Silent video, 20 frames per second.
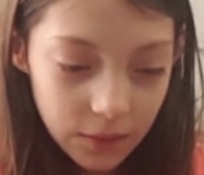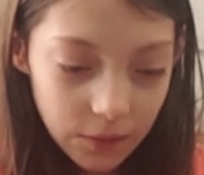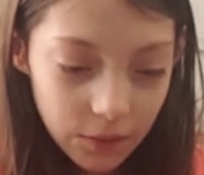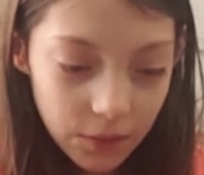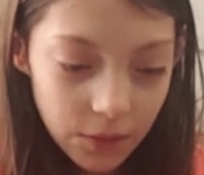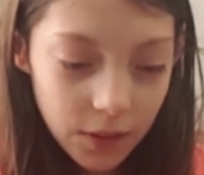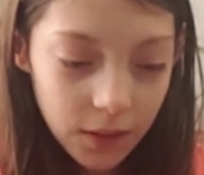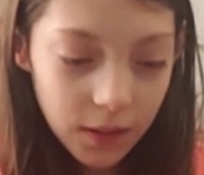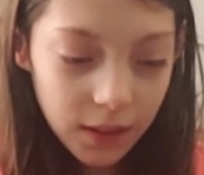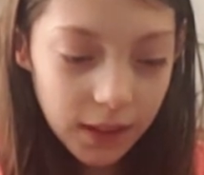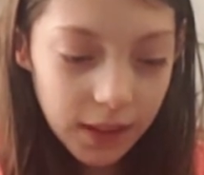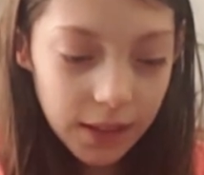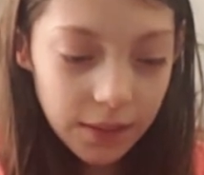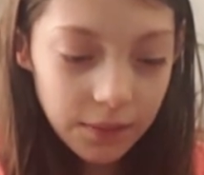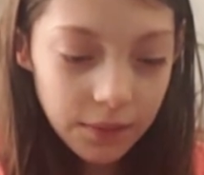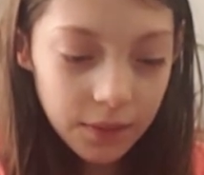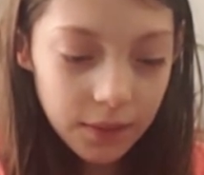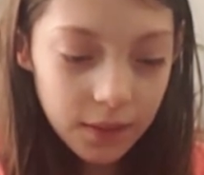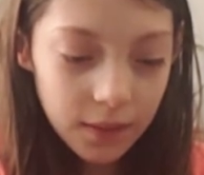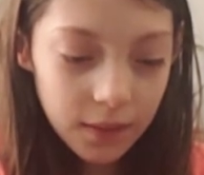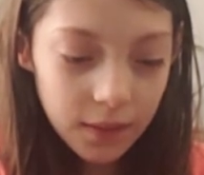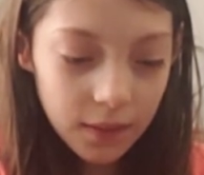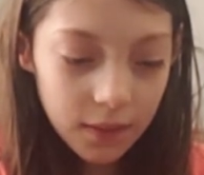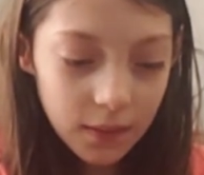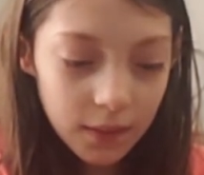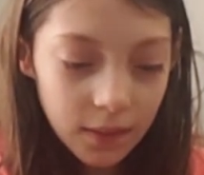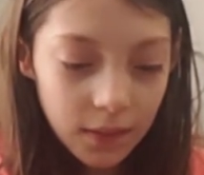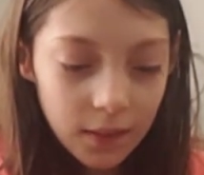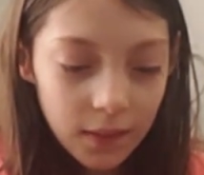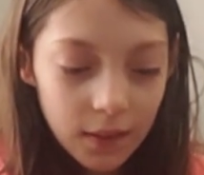For leaves,
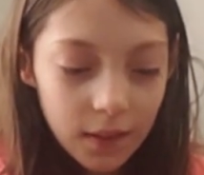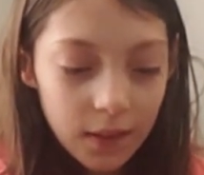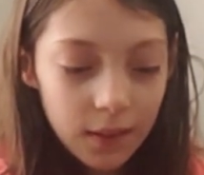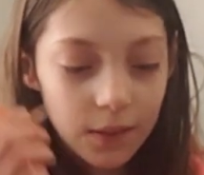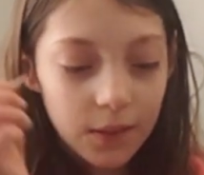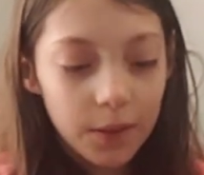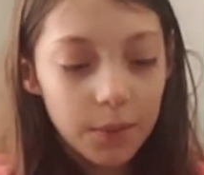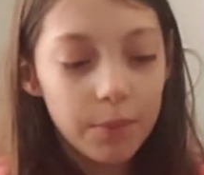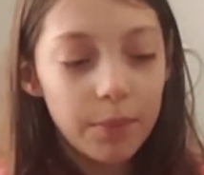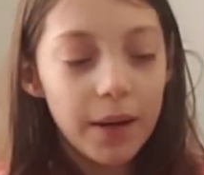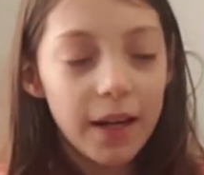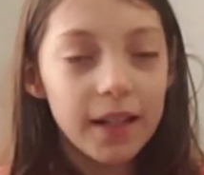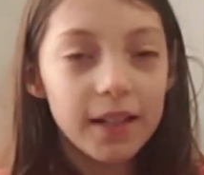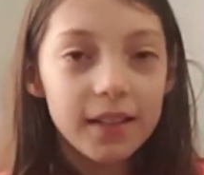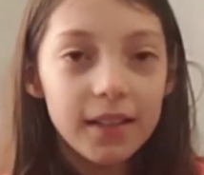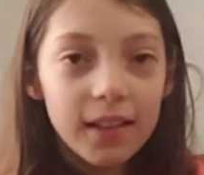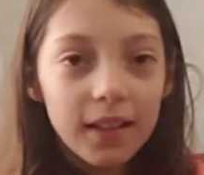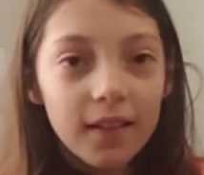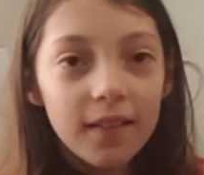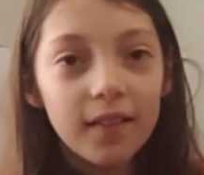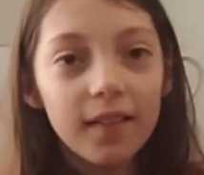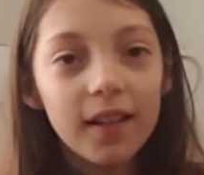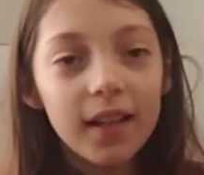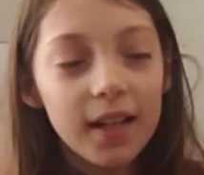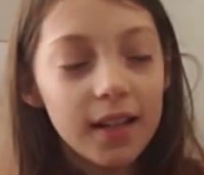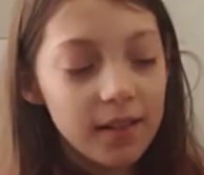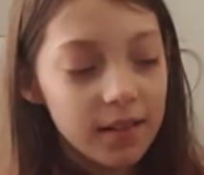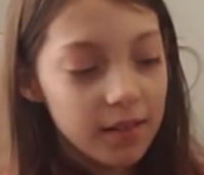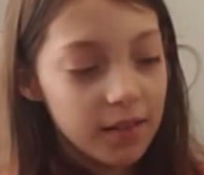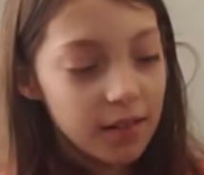you're
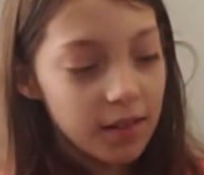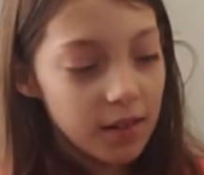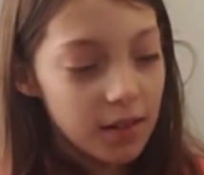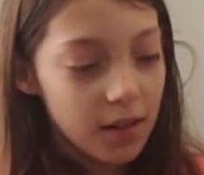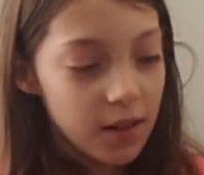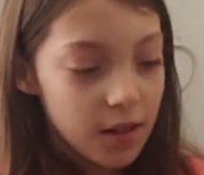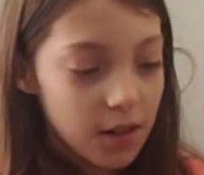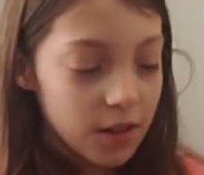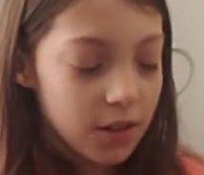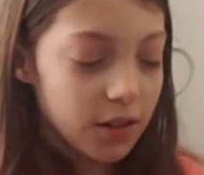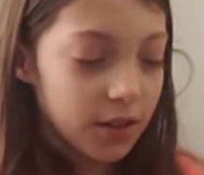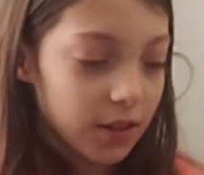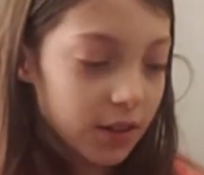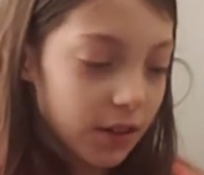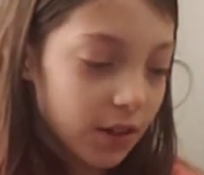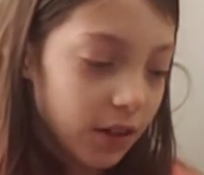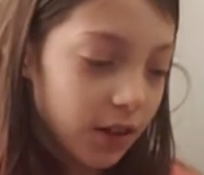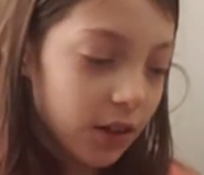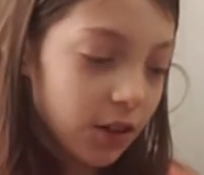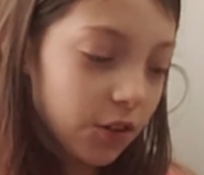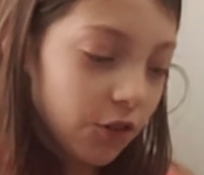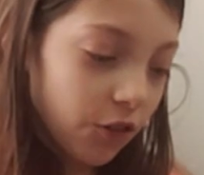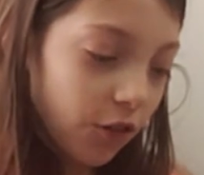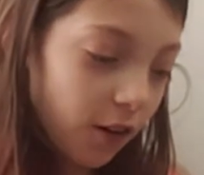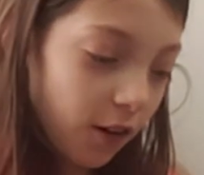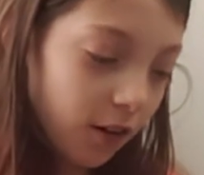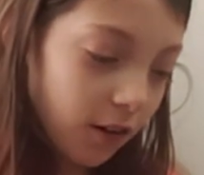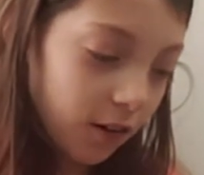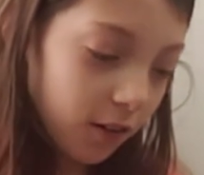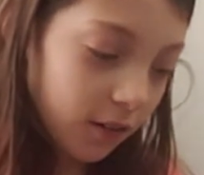basically just going to
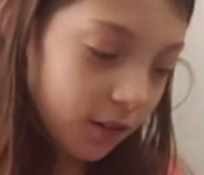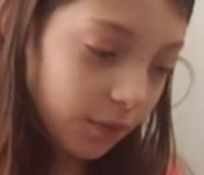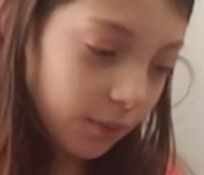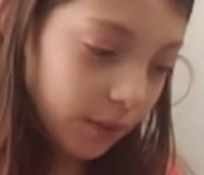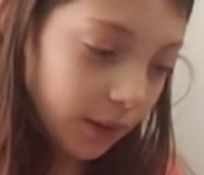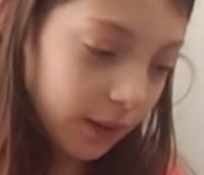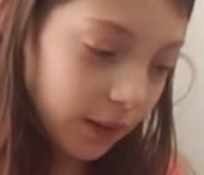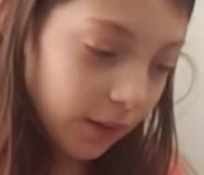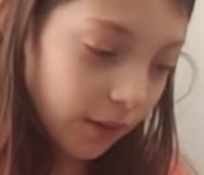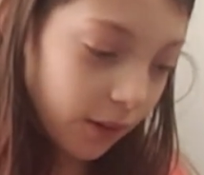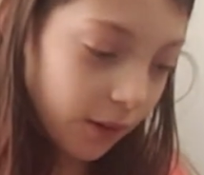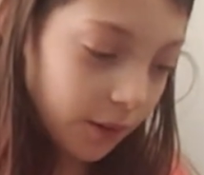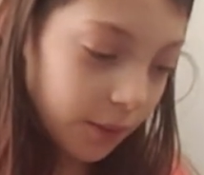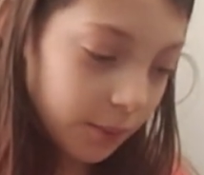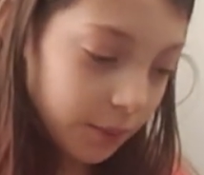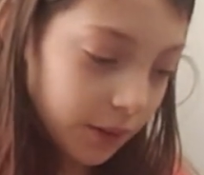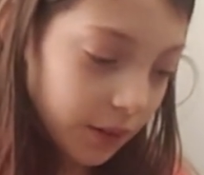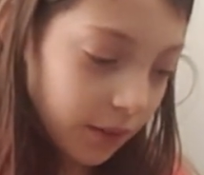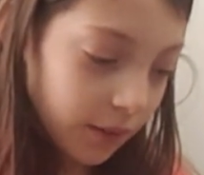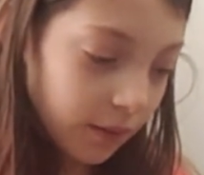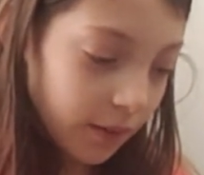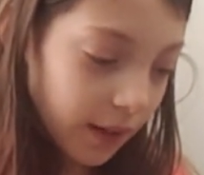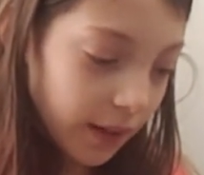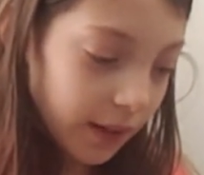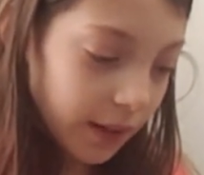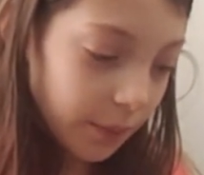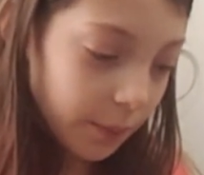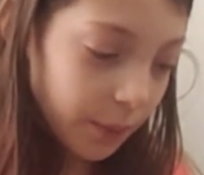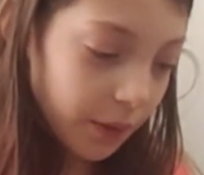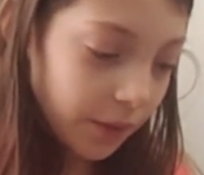draw what the arms look
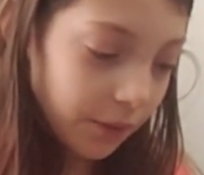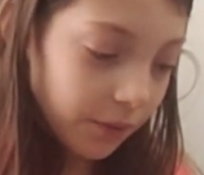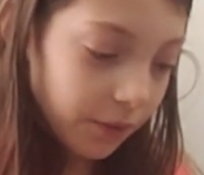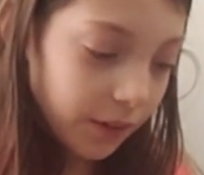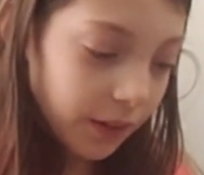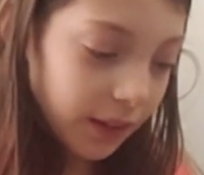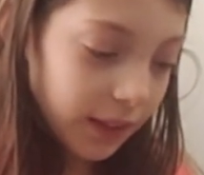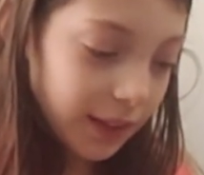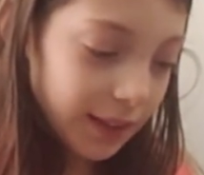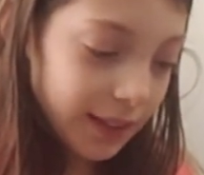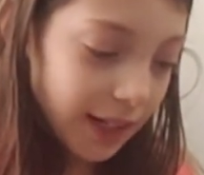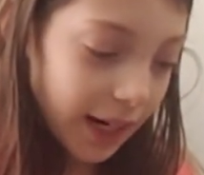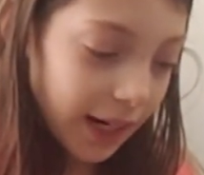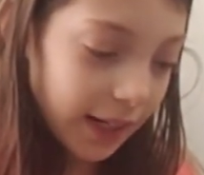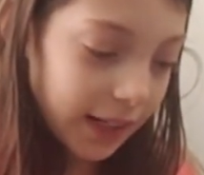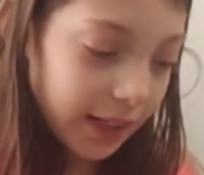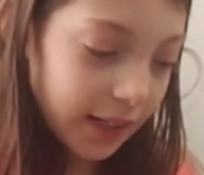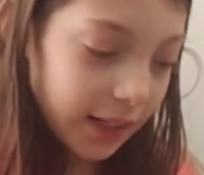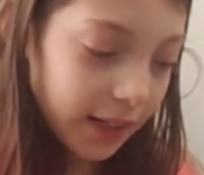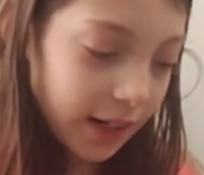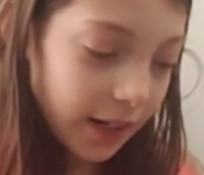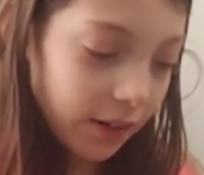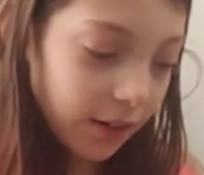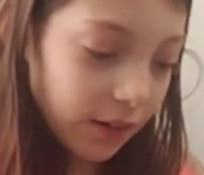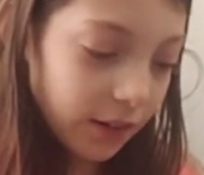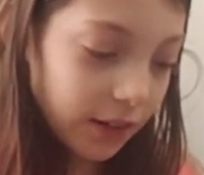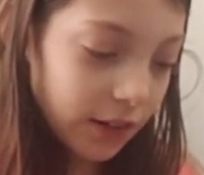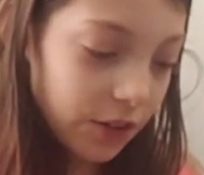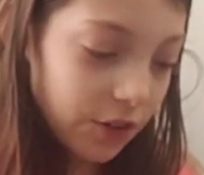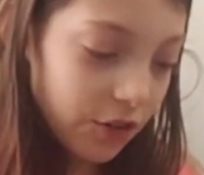like, but really tiny and
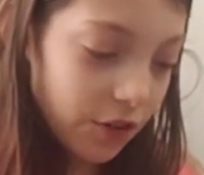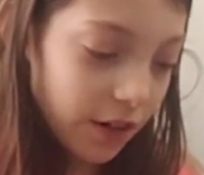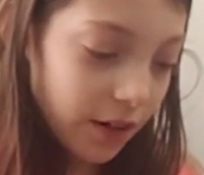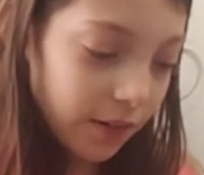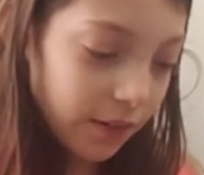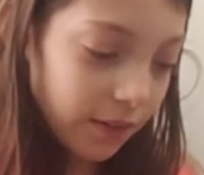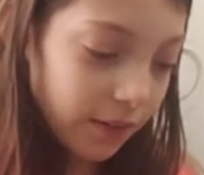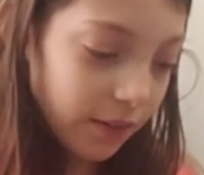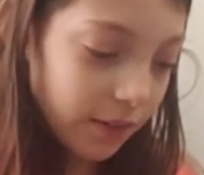on the tree.